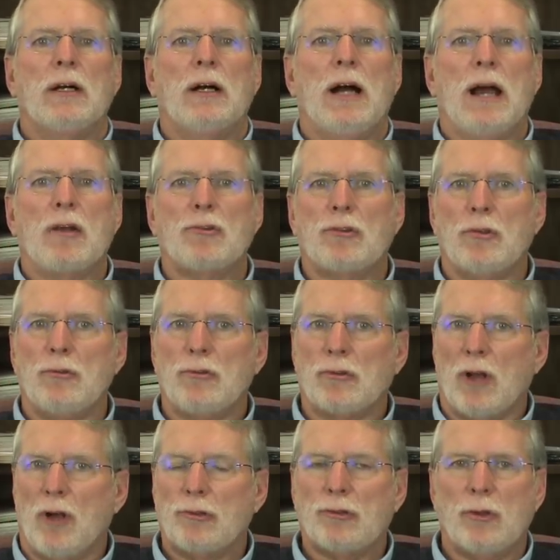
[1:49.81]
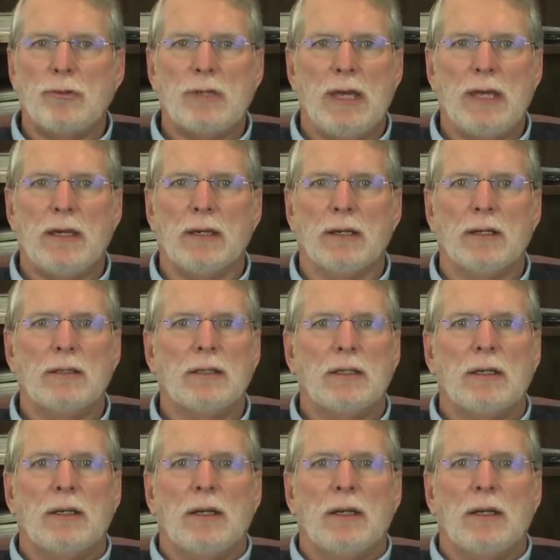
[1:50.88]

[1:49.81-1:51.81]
Our students also take a